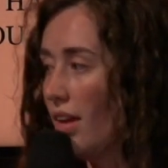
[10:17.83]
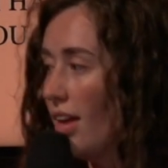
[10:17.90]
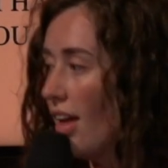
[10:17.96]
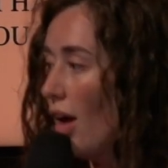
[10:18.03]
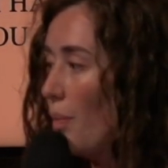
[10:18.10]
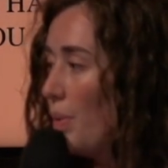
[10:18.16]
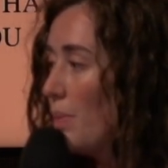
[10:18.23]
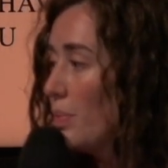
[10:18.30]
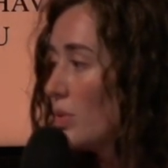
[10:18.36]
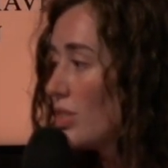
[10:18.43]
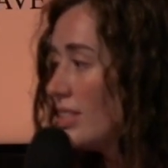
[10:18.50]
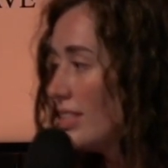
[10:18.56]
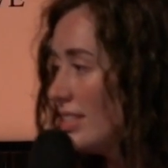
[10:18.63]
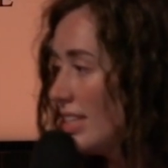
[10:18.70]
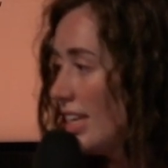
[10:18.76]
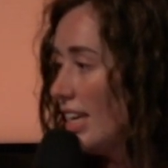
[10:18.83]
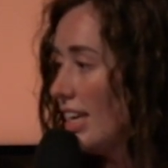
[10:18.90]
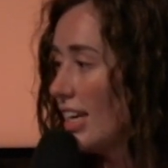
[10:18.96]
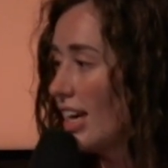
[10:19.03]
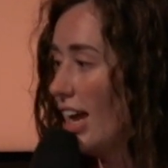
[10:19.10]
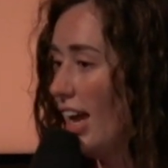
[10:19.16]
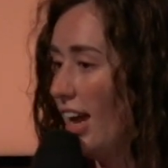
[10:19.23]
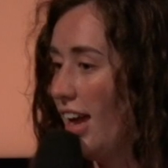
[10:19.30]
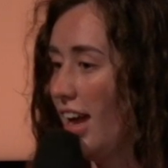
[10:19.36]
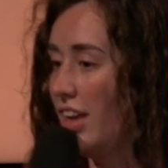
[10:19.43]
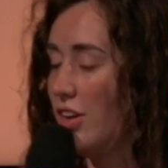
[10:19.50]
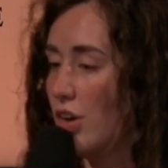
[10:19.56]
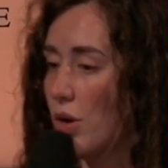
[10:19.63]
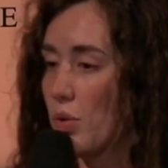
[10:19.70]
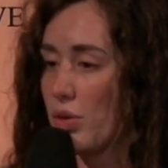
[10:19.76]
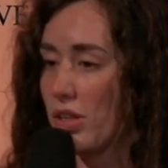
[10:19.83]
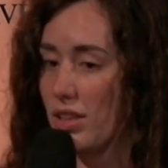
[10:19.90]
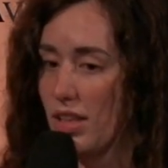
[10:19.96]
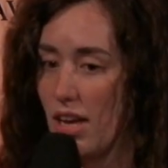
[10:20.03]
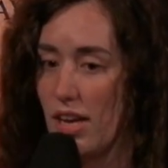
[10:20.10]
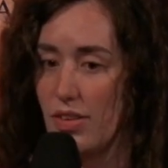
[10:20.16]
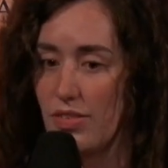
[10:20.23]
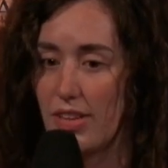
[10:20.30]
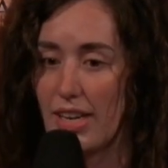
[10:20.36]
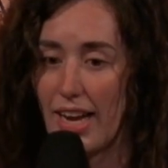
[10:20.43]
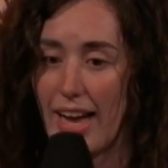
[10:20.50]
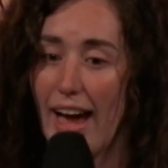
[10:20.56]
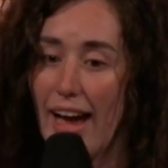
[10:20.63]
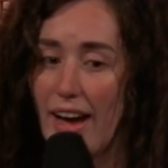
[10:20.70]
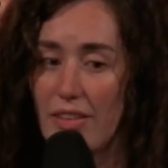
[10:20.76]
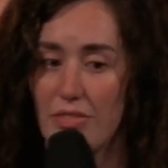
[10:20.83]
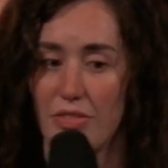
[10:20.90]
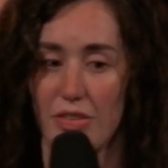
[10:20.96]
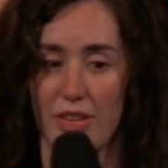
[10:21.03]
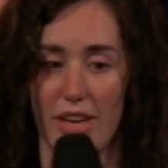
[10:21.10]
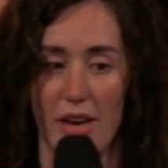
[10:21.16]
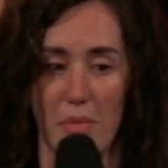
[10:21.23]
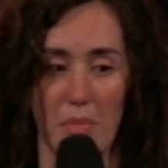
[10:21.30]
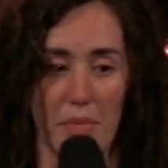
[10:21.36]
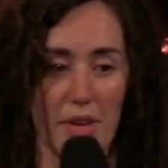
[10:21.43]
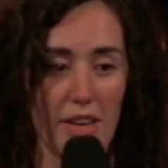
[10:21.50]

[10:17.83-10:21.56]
Help people to see and know the love that I have for them.